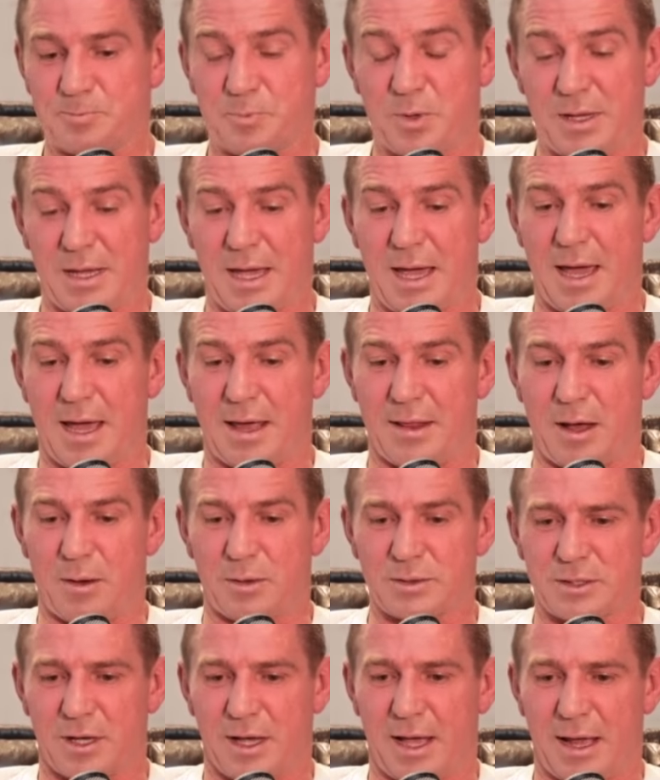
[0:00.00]
But yeah,
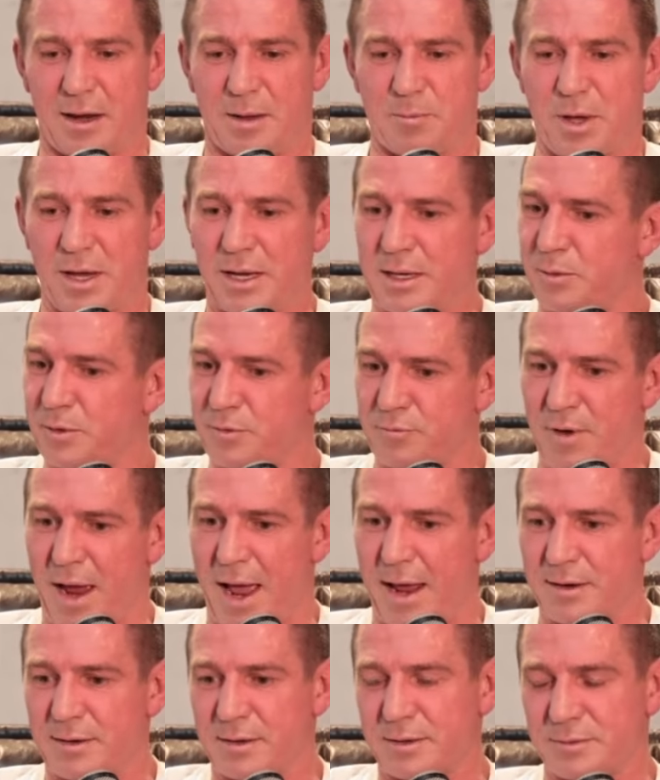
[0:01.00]
I had a meeting with
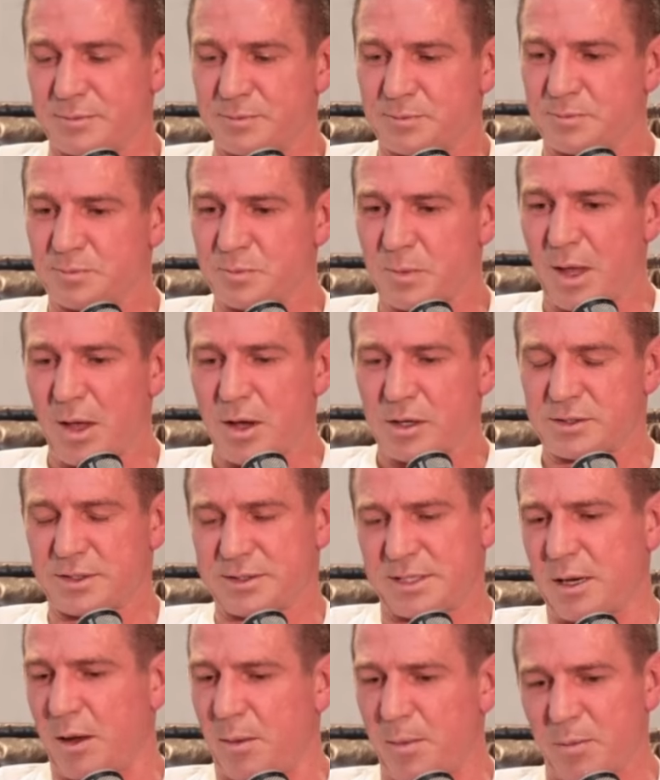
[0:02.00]
Ratton, and
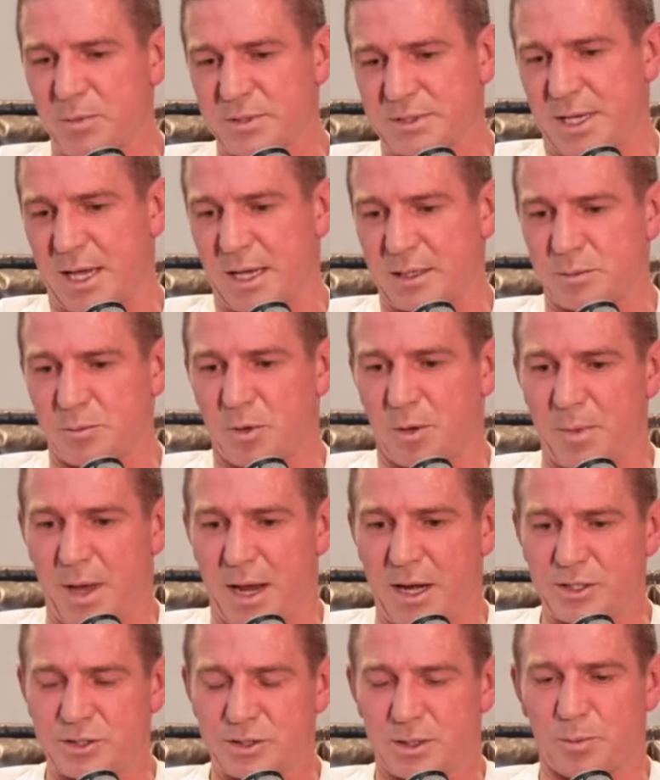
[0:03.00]
because I remember saying to my
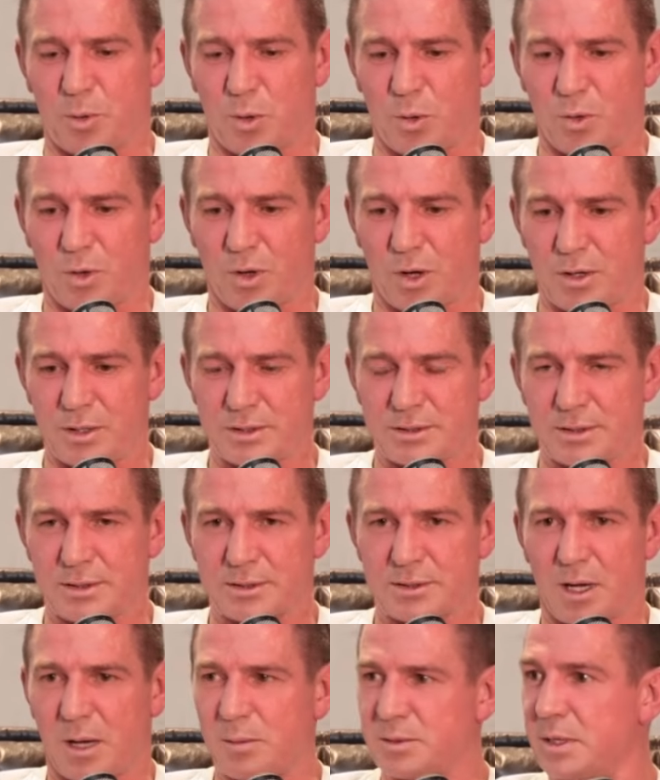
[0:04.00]
manager, Paul Connors at
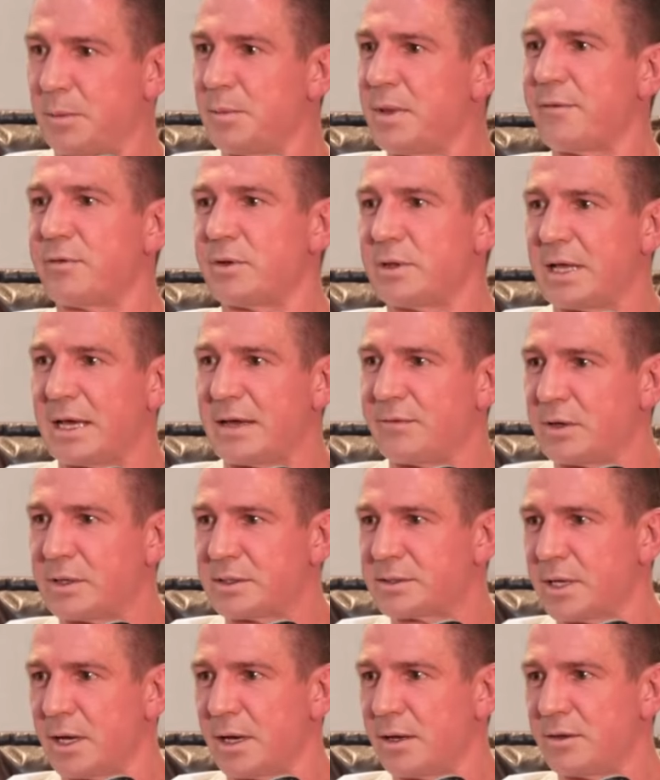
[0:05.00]
the time, I said, I'm never
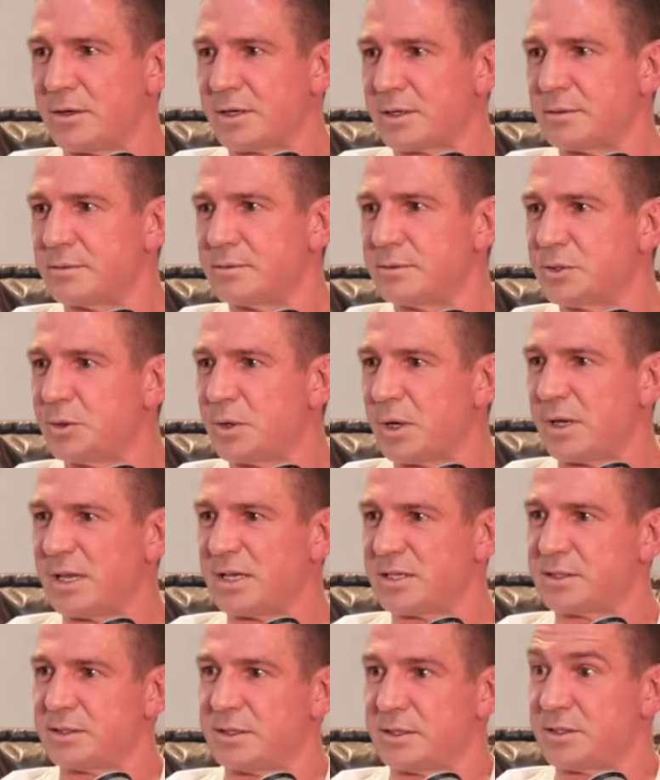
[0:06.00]
leaving, so you can do it.
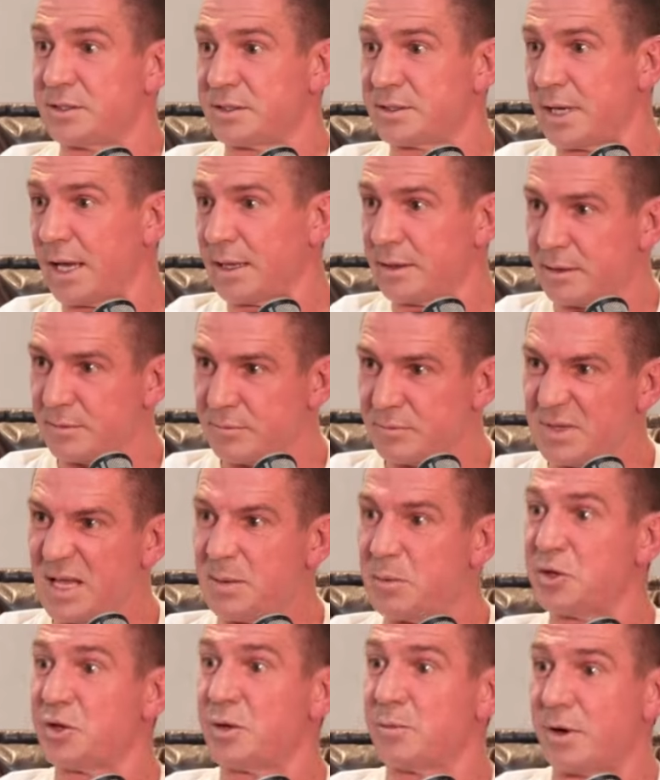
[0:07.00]
He's just saying,
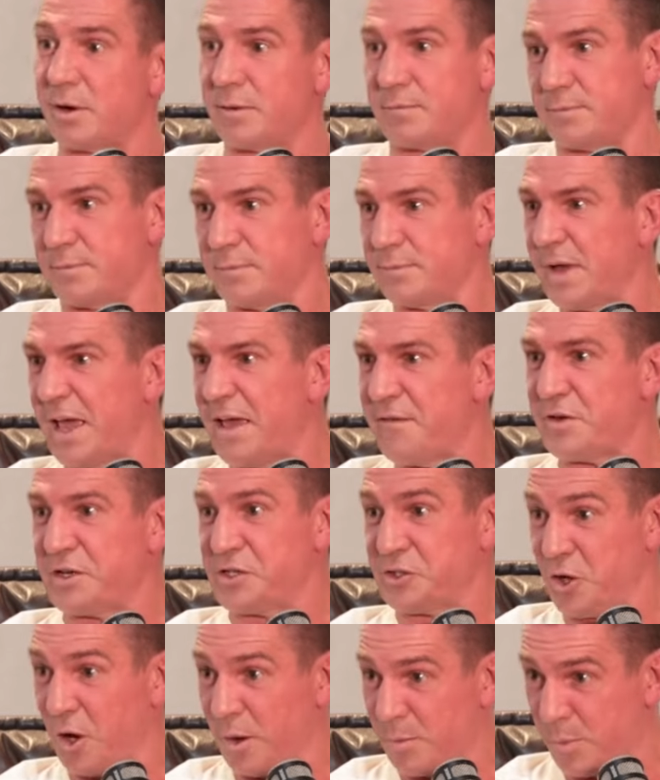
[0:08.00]
let me do my
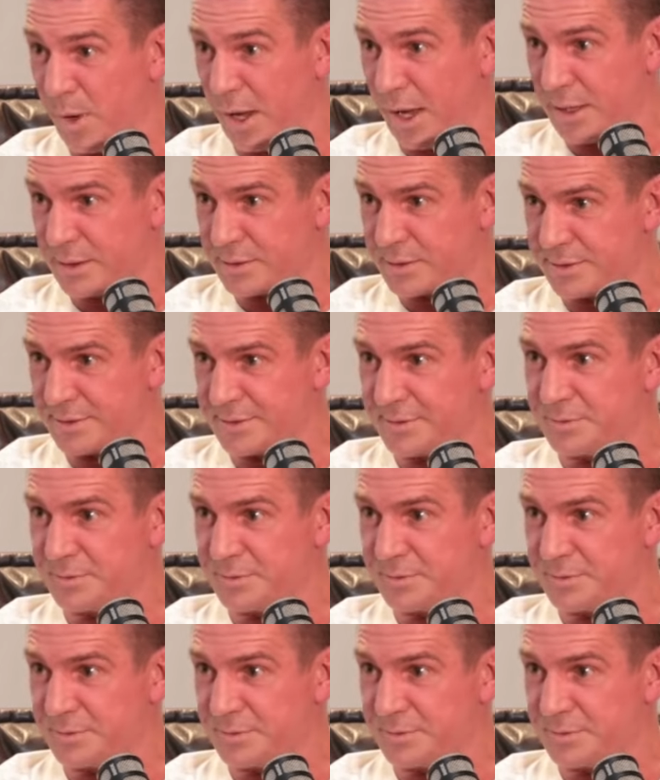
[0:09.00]
effing job, Bakes.